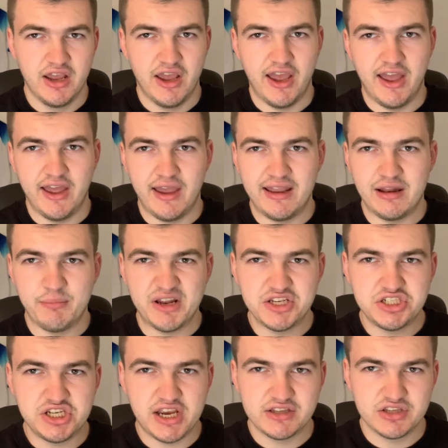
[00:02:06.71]
in a
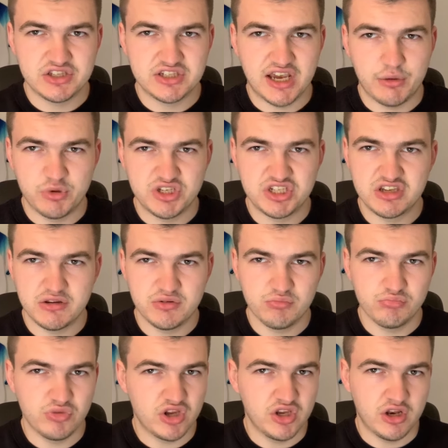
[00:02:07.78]
Manchester United side, which is
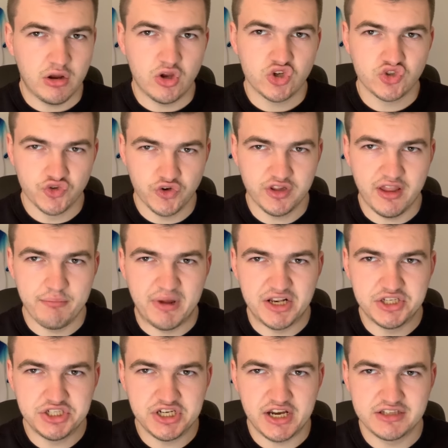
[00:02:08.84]
a struggling
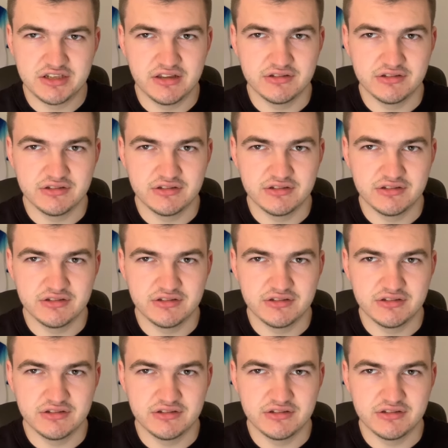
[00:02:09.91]
Manchester